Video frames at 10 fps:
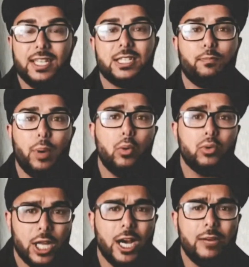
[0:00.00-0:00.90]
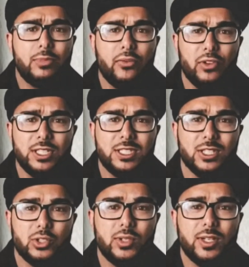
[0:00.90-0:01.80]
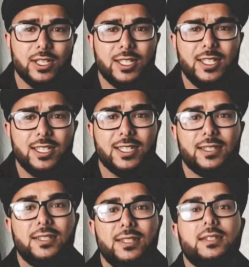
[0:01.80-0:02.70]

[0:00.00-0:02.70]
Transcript: It's about time they released a trailer, isn't it?